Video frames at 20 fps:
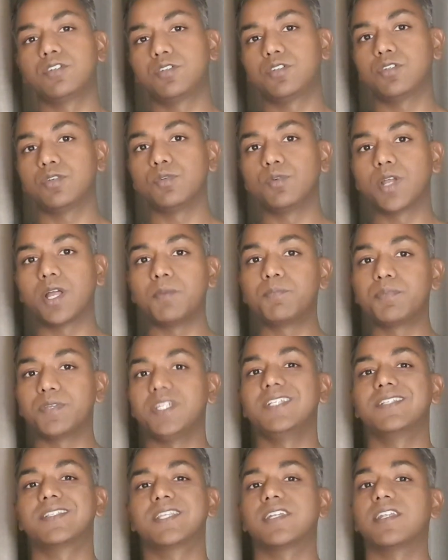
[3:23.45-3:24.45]
to
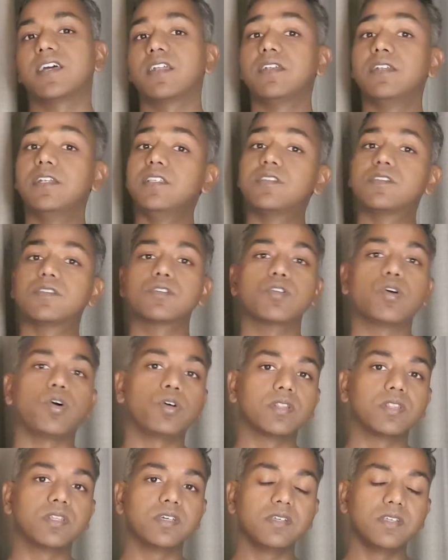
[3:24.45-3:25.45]
companies that are listed
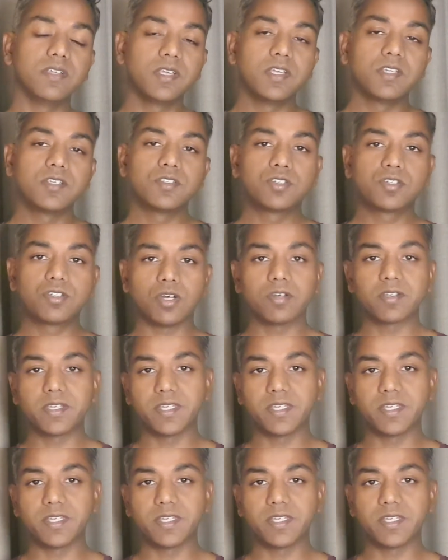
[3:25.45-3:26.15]
on the stock